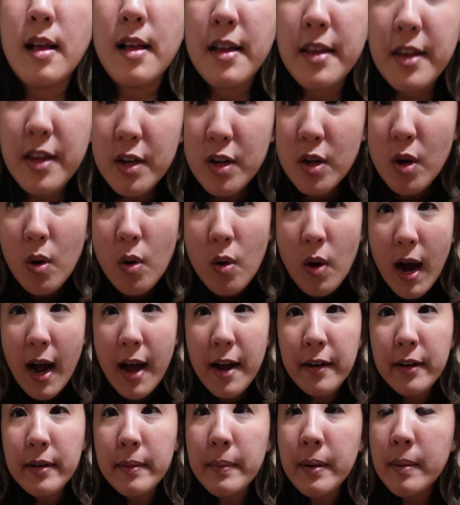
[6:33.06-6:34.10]
you know,
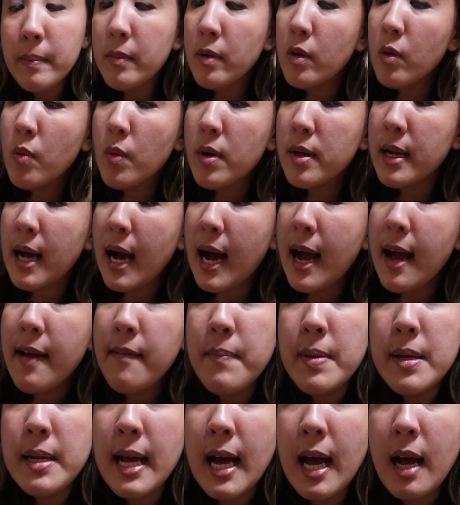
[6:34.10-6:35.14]
I remember when I've
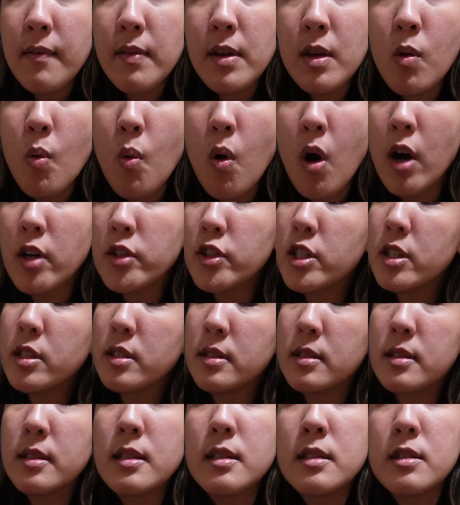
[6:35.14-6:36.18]
been having watches
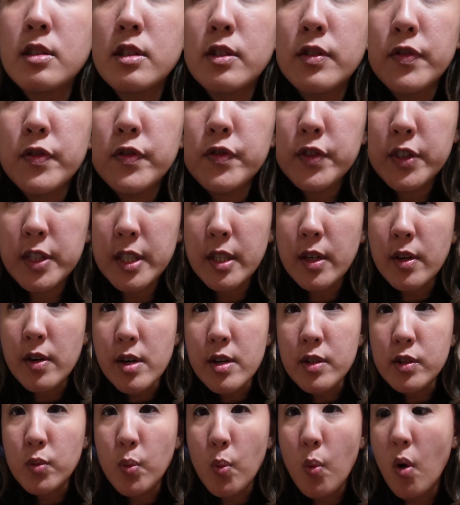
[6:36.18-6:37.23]
since the
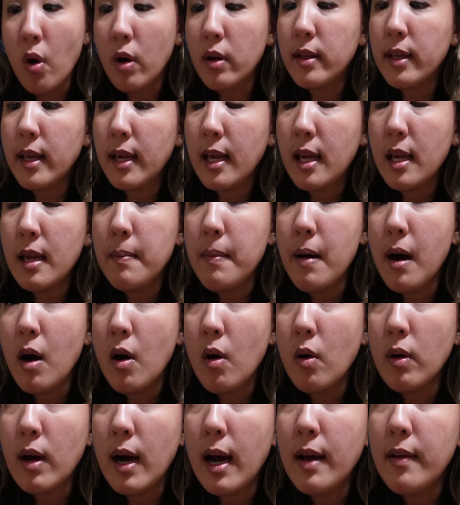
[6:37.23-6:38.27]
Series 1 came
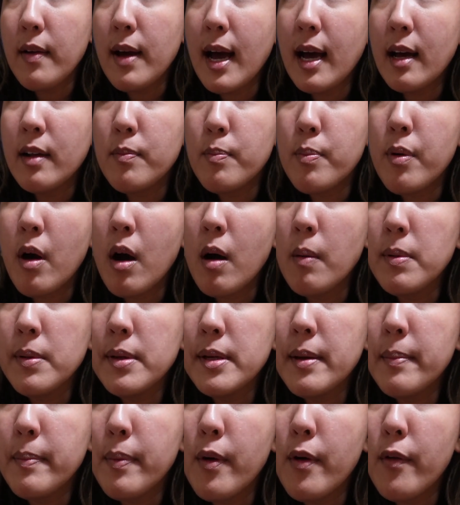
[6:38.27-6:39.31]
out. I've had probably
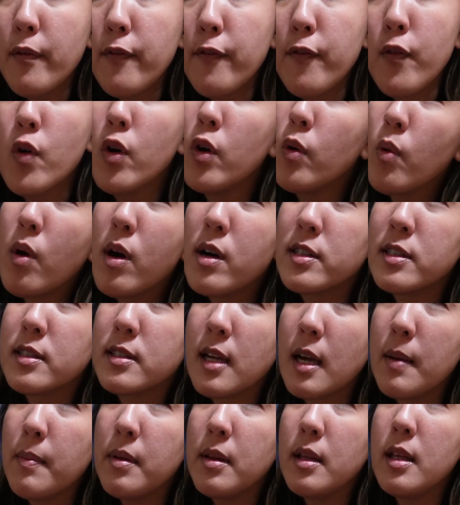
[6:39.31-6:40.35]
about 4 watches,
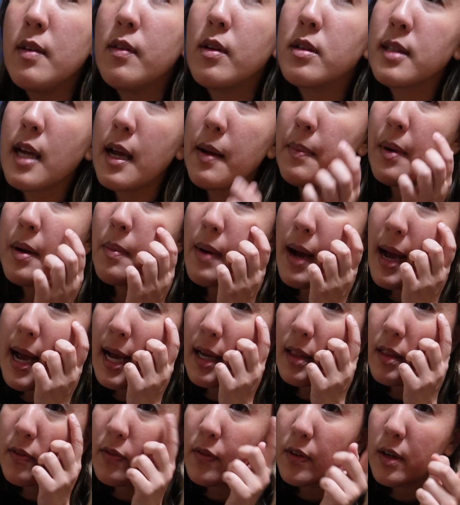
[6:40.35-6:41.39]
I believe, because I remember I
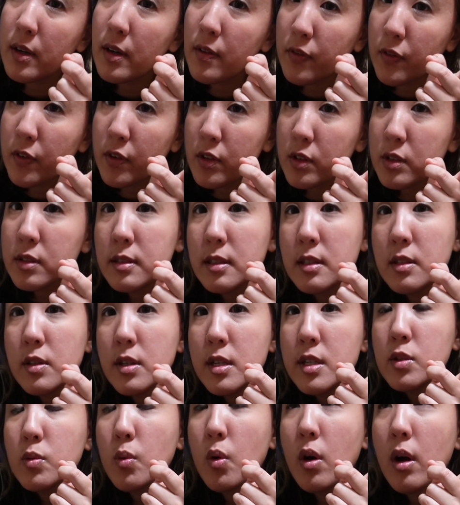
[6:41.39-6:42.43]
had the very first
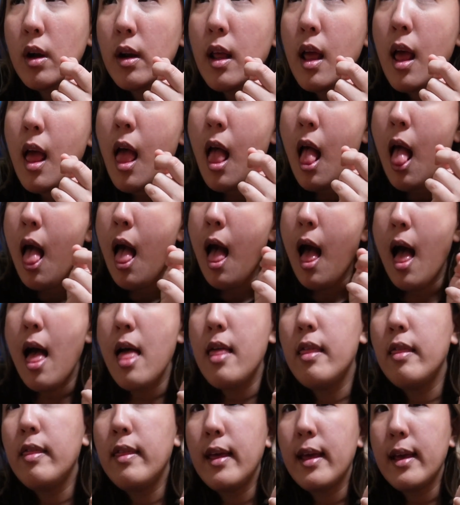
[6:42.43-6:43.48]
Series 1,
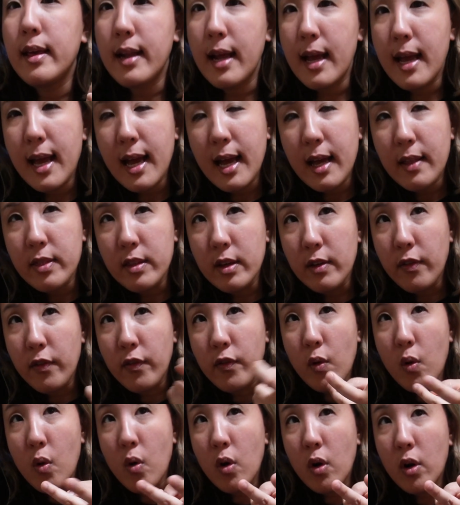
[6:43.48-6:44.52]
and then I had the
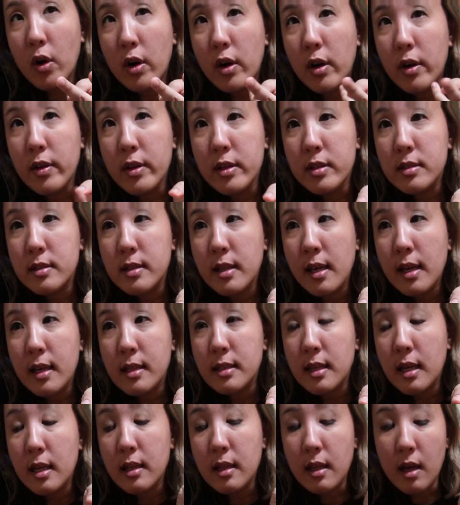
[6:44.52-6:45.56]
4, the 6,
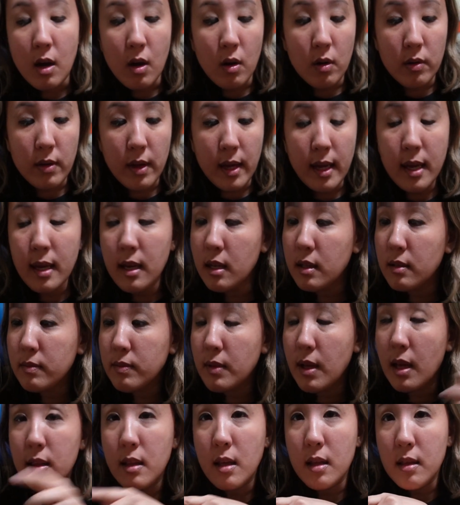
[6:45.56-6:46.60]
and now 8,
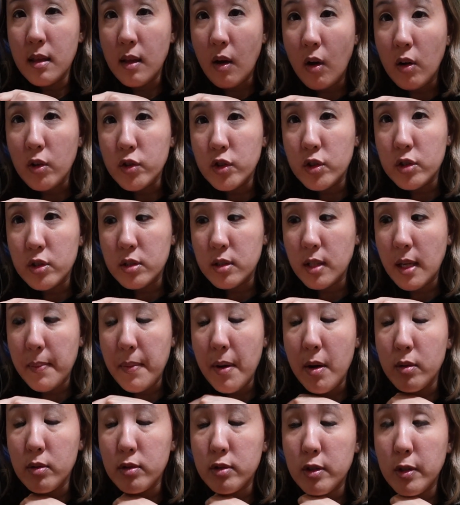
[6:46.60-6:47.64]
and then the Ultra just came
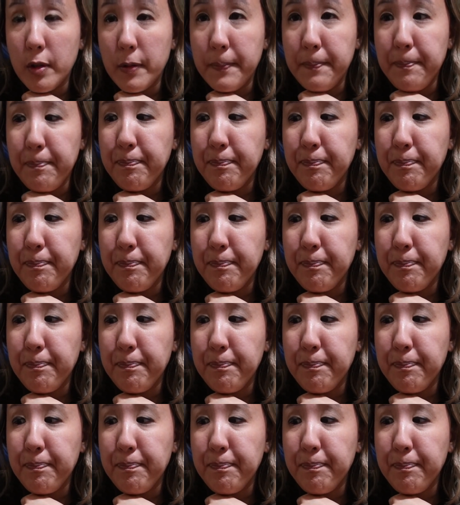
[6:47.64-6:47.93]
out. So,